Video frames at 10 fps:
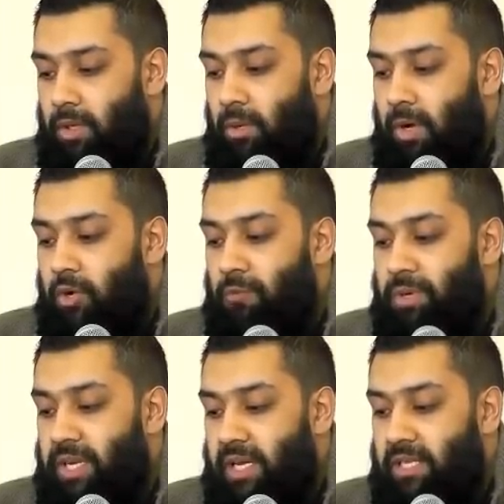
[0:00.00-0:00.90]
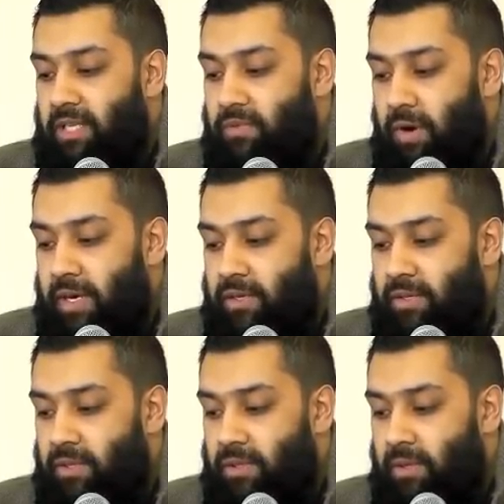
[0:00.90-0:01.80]
The one who protects his
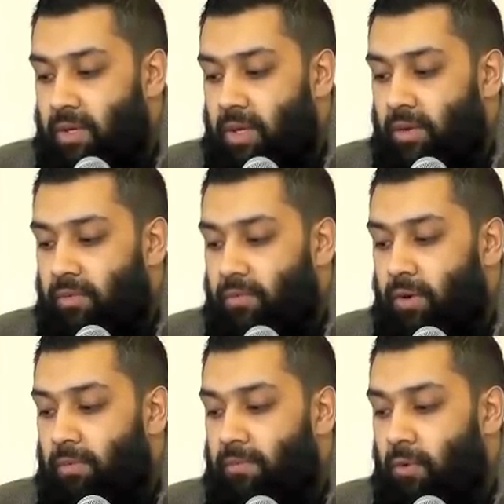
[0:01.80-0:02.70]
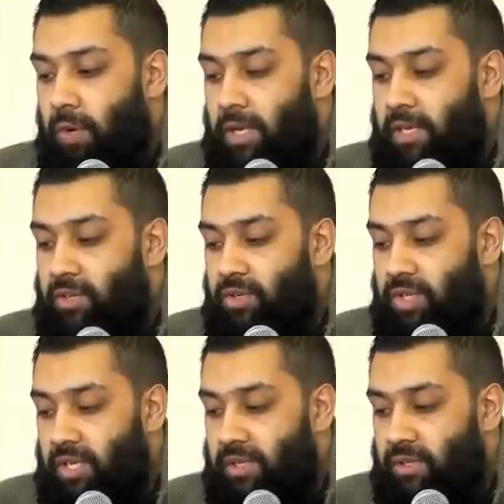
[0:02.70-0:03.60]
friends from falling into
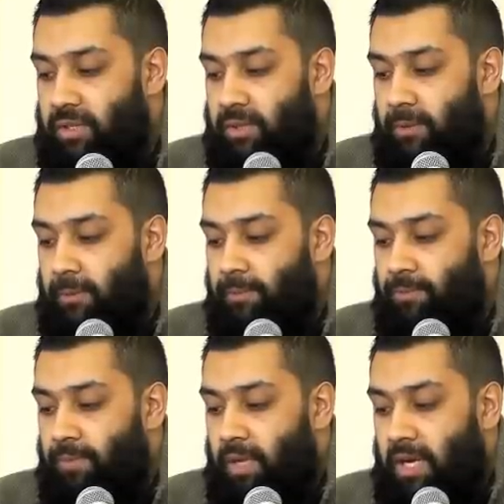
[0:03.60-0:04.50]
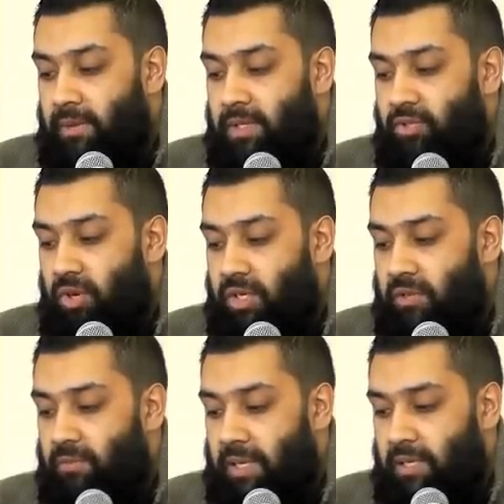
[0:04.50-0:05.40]
sins and the
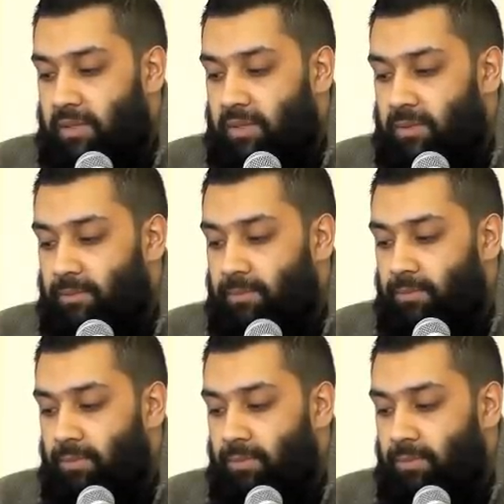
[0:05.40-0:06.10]
destructive matters.